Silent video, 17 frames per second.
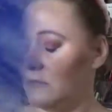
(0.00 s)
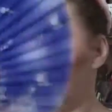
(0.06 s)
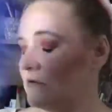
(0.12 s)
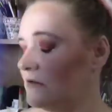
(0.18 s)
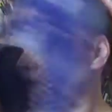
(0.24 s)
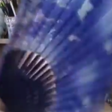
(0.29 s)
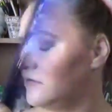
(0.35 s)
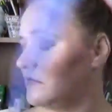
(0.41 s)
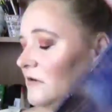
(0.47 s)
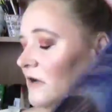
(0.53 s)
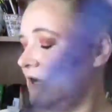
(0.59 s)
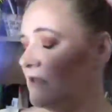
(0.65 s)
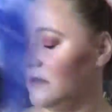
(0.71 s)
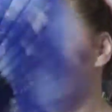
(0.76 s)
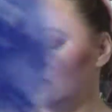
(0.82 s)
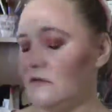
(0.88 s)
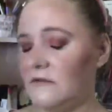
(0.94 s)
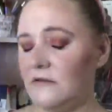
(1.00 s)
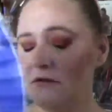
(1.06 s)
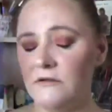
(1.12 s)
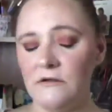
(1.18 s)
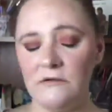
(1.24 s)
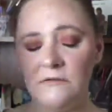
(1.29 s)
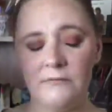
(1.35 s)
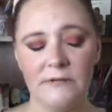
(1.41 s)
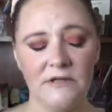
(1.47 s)
Let's try this a
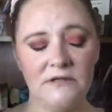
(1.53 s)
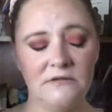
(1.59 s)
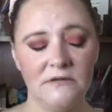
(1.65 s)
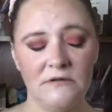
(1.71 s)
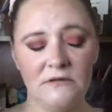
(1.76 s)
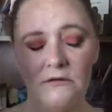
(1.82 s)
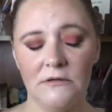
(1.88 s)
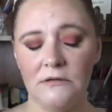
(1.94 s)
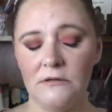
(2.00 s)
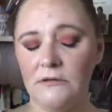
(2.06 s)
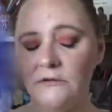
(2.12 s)
little bit.